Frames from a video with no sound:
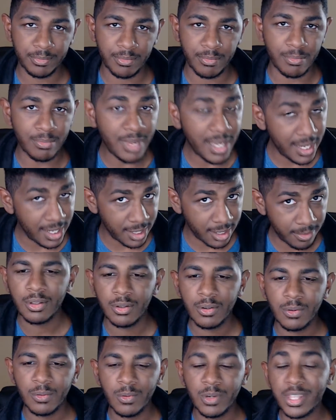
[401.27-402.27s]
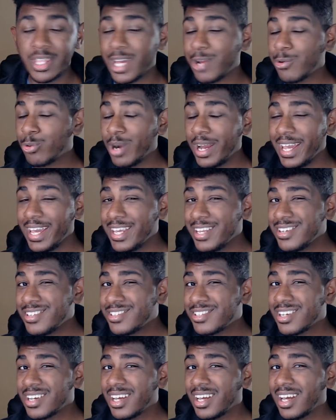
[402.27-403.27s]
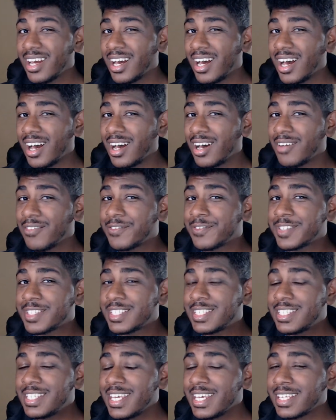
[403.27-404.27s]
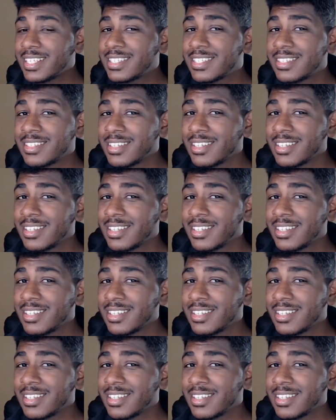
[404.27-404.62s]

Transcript: medium, with a range of 6